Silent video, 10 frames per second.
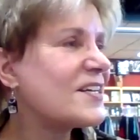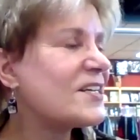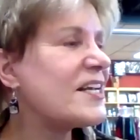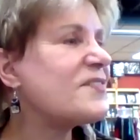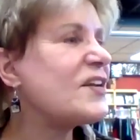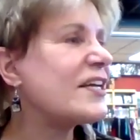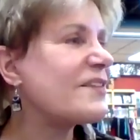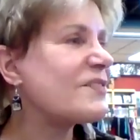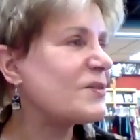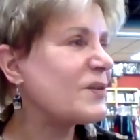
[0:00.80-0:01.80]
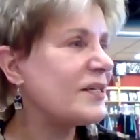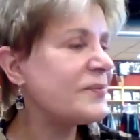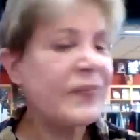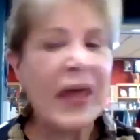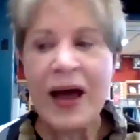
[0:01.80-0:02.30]
Good evening, everyone.
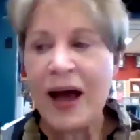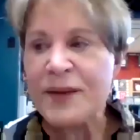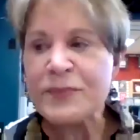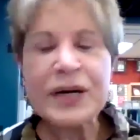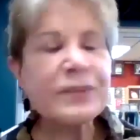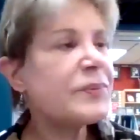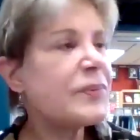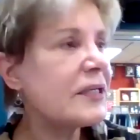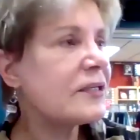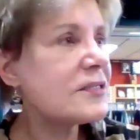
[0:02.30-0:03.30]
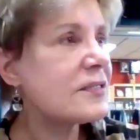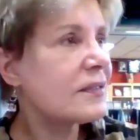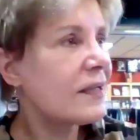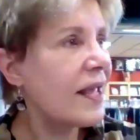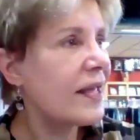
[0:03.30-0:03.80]
I'm Barbara Peters,
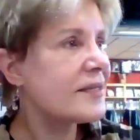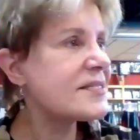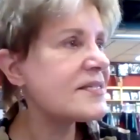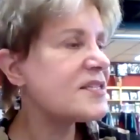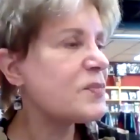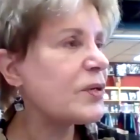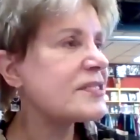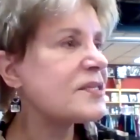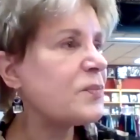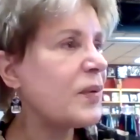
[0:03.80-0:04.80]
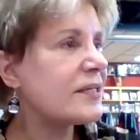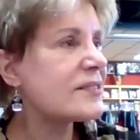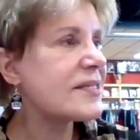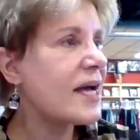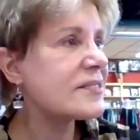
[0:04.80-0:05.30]
and this is the Poison Pen in
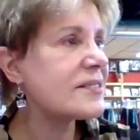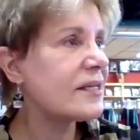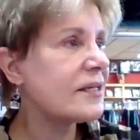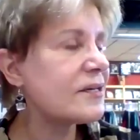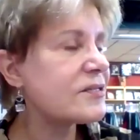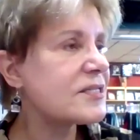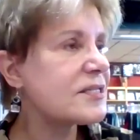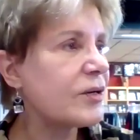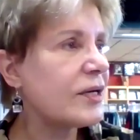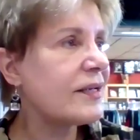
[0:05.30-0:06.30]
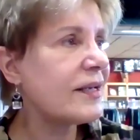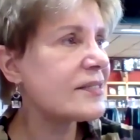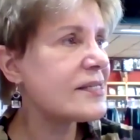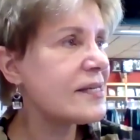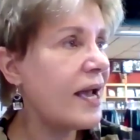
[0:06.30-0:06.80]
Scottsdale, Arizona.
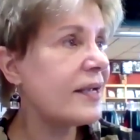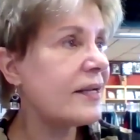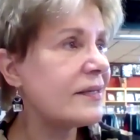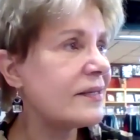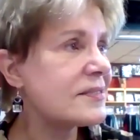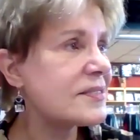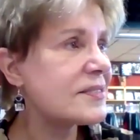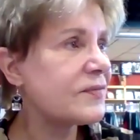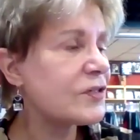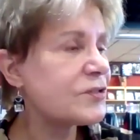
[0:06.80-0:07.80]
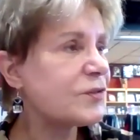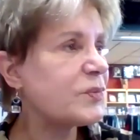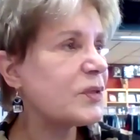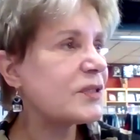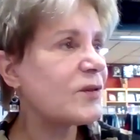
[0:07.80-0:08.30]
And tonight is the virtual
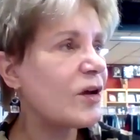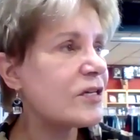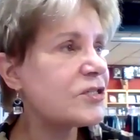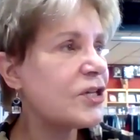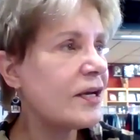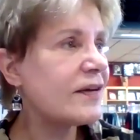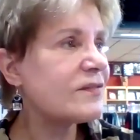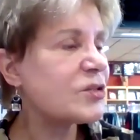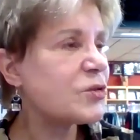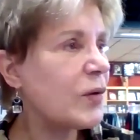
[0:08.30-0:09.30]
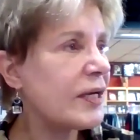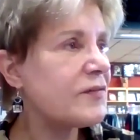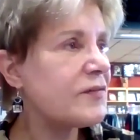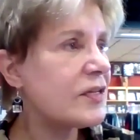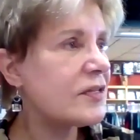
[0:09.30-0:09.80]
book launch of the
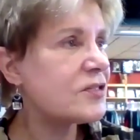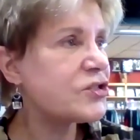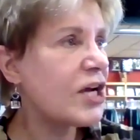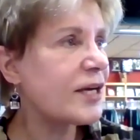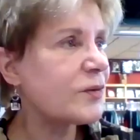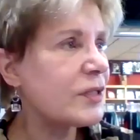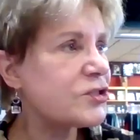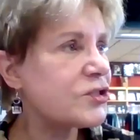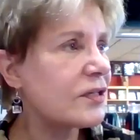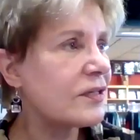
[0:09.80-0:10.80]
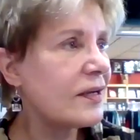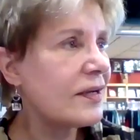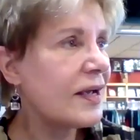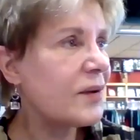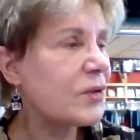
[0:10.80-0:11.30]
25th Jack Reacher.
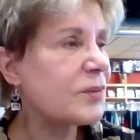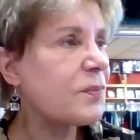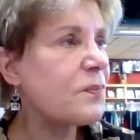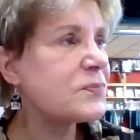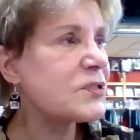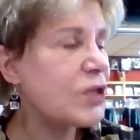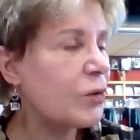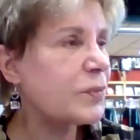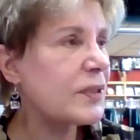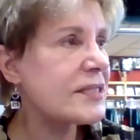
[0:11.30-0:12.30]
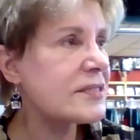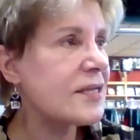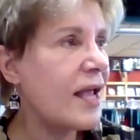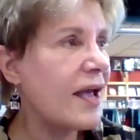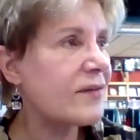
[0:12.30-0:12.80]
And we're so pleased
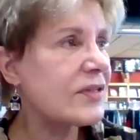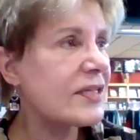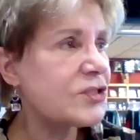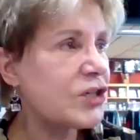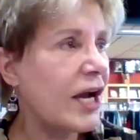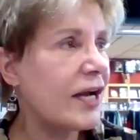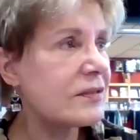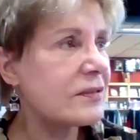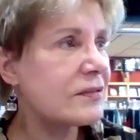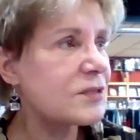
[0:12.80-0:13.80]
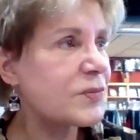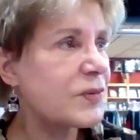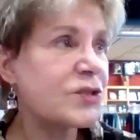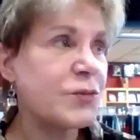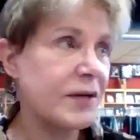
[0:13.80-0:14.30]
to have Lee Child, who has
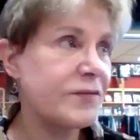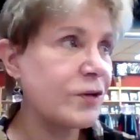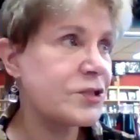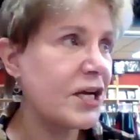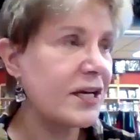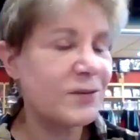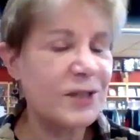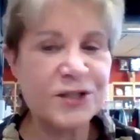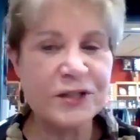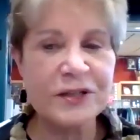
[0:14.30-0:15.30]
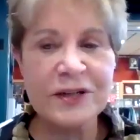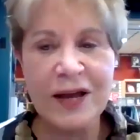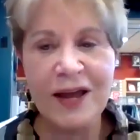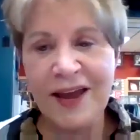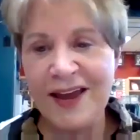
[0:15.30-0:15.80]
written 24 Jack Reacher,
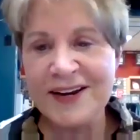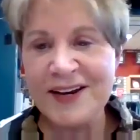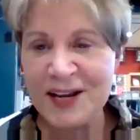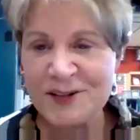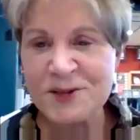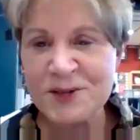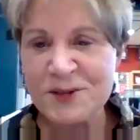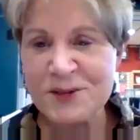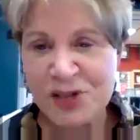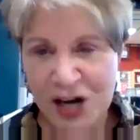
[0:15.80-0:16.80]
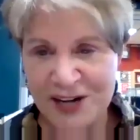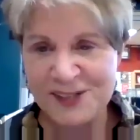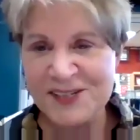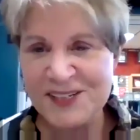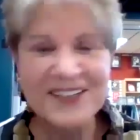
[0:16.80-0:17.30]
and Andrew
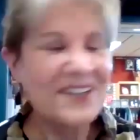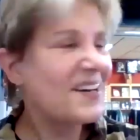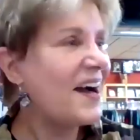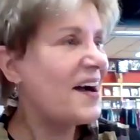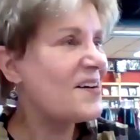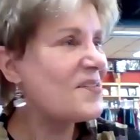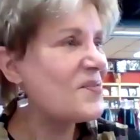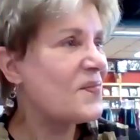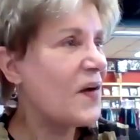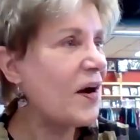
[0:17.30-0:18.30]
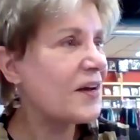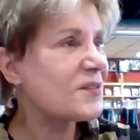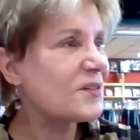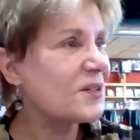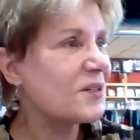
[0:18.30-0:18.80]
Child,
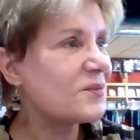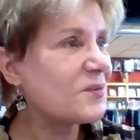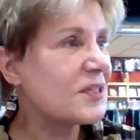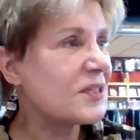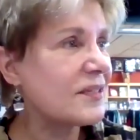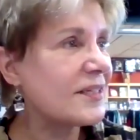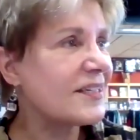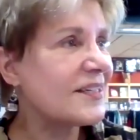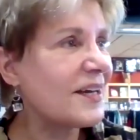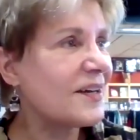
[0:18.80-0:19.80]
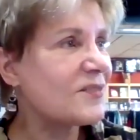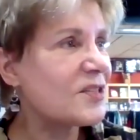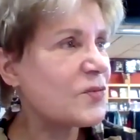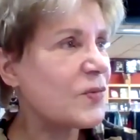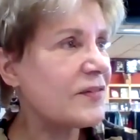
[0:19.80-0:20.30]
author with Lee of the
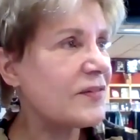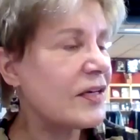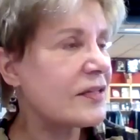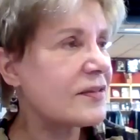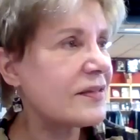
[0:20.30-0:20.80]
25th.